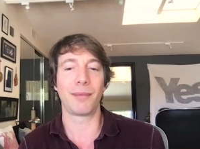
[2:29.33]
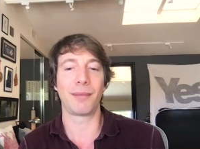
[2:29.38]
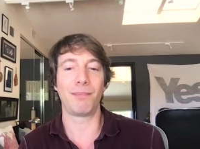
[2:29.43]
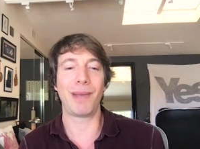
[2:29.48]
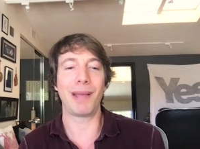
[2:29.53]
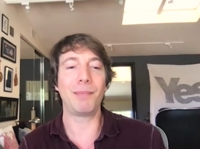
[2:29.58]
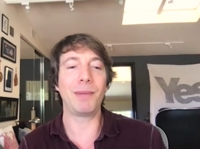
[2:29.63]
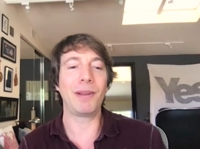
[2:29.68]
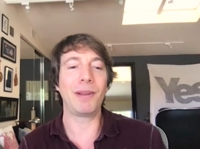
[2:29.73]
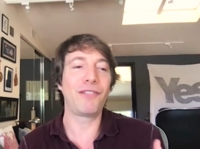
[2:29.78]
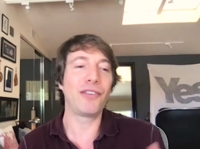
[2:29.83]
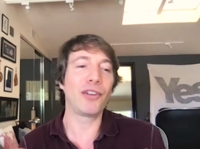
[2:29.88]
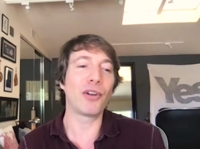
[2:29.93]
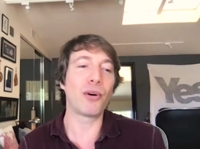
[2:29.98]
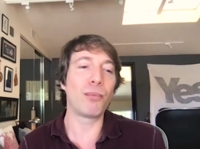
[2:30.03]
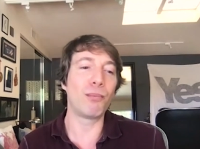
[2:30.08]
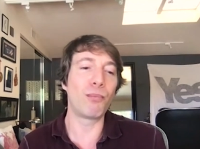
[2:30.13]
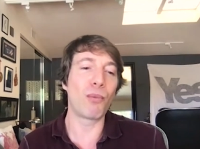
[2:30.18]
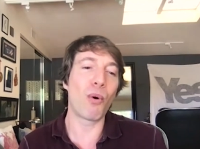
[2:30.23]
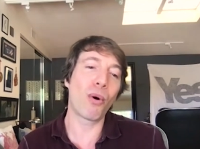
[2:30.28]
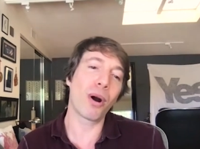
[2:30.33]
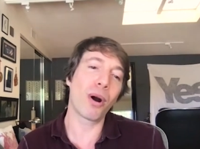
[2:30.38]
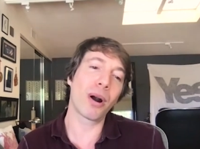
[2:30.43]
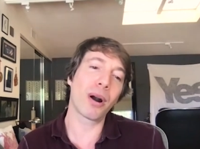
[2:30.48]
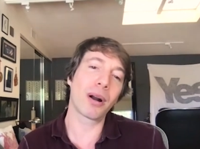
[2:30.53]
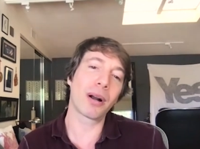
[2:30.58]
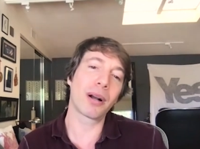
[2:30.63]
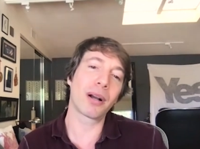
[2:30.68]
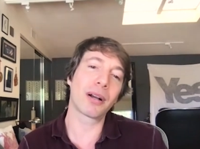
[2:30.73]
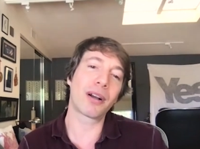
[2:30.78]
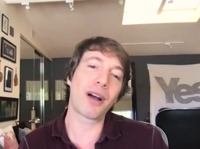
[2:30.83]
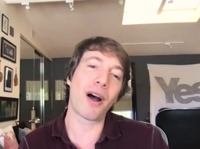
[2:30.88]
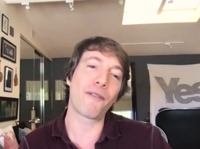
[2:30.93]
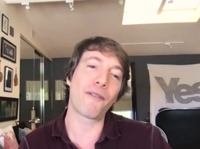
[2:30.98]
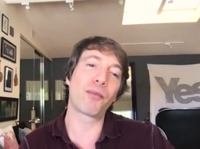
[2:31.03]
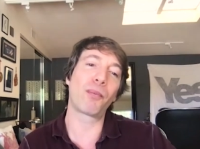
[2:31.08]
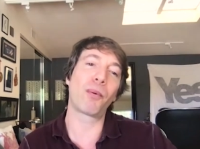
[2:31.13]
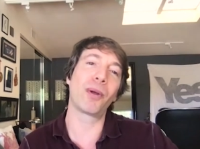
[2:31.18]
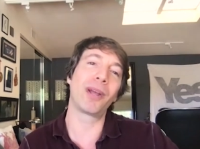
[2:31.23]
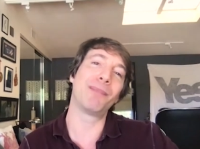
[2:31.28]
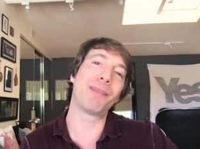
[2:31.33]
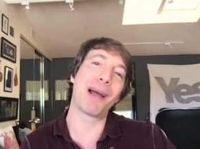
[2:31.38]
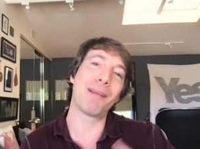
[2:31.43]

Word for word: made me feel more comfortable in my